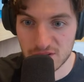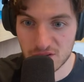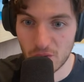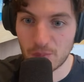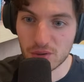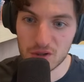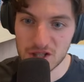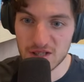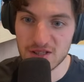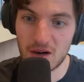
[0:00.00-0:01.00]
So
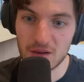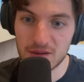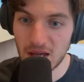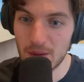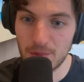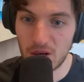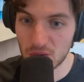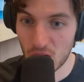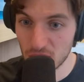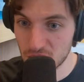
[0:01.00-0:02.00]
projects are
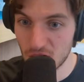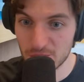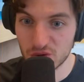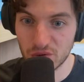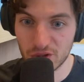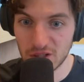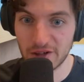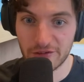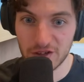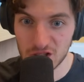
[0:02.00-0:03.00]
time-bound outcomes with a
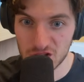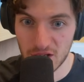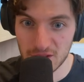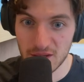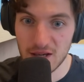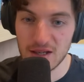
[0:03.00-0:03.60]
clear finish line.